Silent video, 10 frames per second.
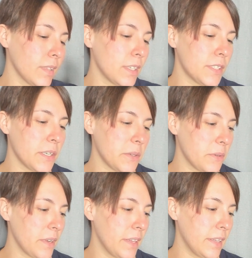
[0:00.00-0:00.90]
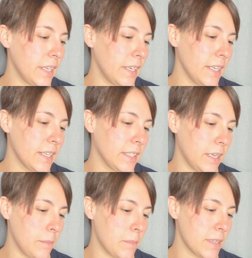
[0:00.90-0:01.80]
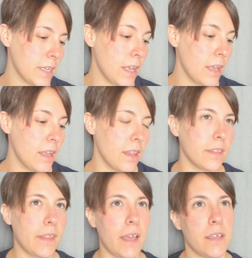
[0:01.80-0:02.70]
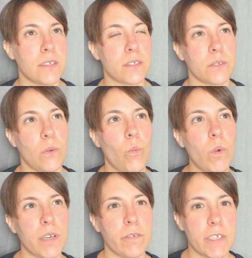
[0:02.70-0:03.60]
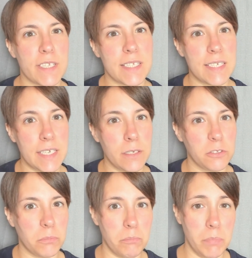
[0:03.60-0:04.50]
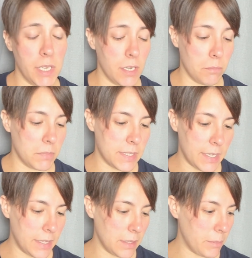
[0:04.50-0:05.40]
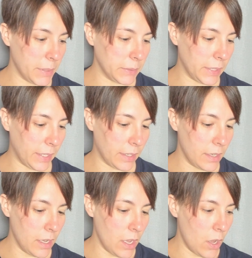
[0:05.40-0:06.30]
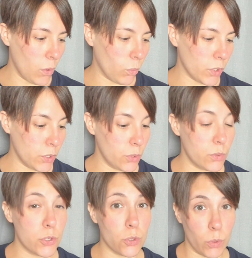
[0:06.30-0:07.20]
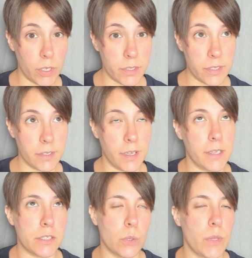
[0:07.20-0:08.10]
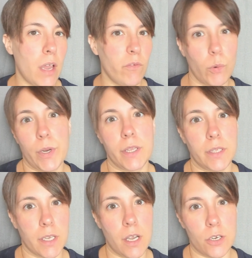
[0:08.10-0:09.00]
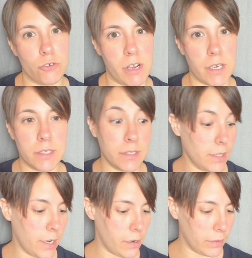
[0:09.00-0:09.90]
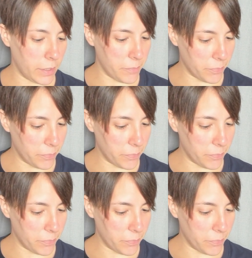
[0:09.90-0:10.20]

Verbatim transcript: so then he claimed that one of the steel beams in the building was too short, and so that voided the contract entirely.